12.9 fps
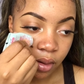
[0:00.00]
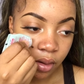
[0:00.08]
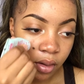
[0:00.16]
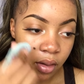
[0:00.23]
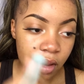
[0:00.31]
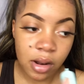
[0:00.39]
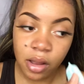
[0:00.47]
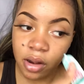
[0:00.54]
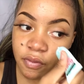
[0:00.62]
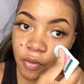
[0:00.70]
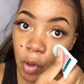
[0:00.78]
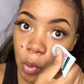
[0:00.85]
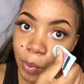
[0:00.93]
a lot
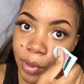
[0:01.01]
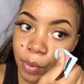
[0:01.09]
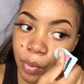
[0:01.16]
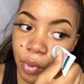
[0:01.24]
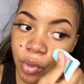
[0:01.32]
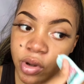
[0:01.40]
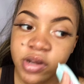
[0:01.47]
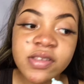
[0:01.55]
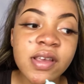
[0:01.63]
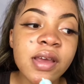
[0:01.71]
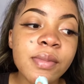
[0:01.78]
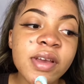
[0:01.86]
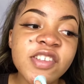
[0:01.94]
of open pores,
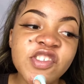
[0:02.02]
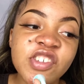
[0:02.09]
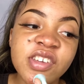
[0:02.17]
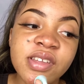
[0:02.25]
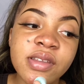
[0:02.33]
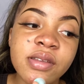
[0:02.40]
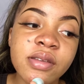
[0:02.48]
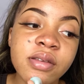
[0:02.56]
and my chin.